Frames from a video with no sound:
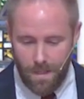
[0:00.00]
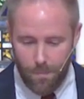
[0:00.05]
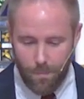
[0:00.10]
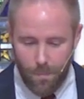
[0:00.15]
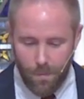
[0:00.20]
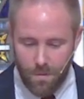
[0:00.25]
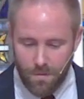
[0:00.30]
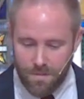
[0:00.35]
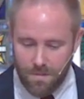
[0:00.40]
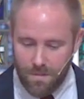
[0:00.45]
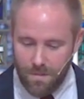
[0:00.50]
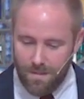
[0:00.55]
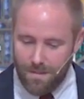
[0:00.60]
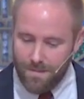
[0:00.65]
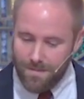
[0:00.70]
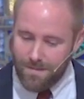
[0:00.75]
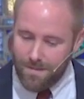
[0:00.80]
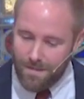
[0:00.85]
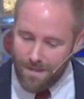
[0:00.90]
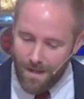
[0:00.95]
Well, that
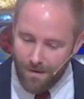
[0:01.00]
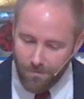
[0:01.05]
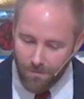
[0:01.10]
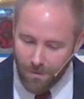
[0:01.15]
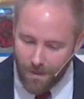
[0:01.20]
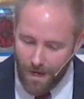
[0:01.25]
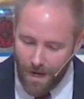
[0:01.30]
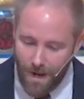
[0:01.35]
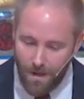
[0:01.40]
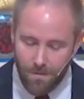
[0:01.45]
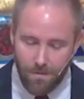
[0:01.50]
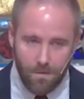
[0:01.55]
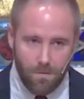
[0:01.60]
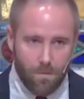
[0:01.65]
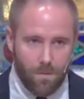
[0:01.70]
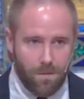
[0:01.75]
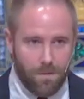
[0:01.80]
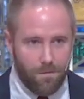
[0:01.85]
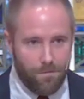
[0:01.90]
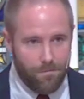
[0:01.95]
person is never
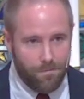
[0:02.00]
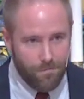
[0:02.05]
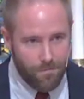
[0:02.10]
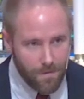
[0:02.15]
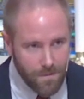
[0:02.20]
gathered with the